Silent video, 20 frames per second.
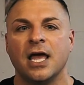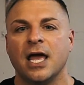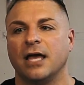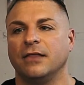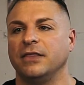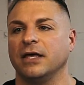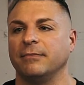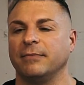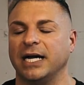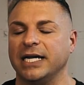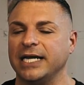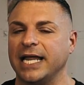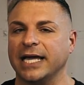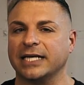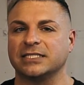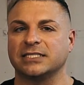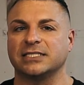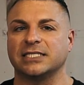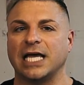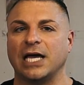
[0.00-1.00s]
and then my
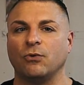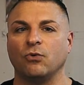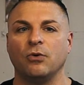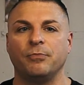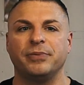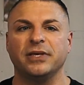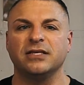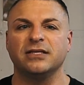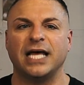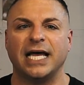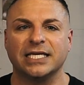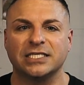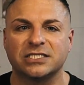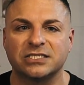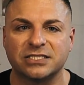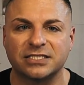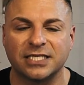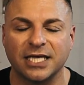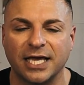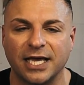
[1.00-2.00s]
next set will be like
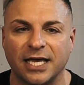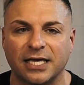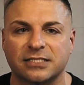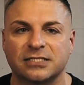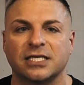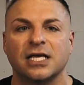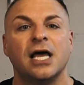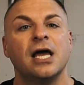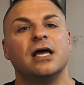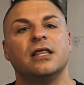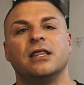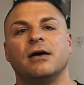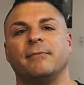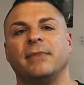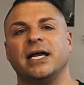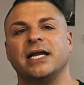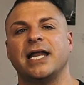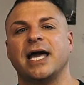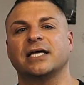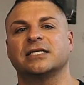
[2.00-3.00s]
6, and then
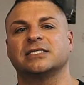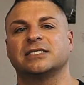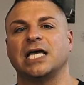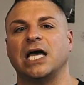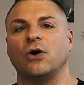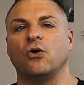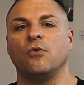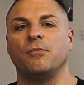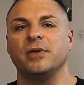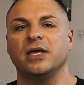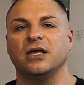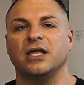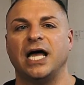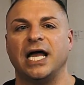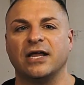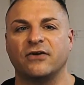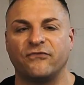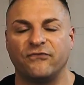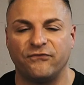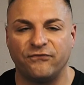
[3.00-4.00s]
my next set will be
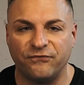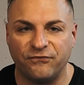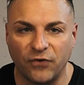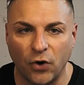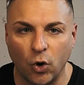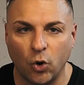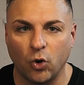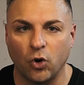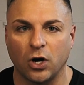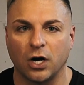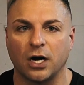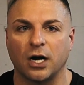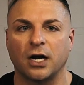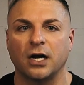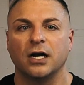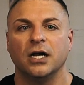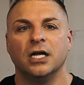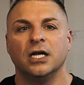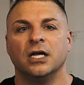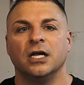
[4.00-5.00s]
like
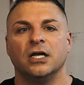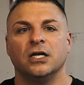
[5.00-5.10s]
4.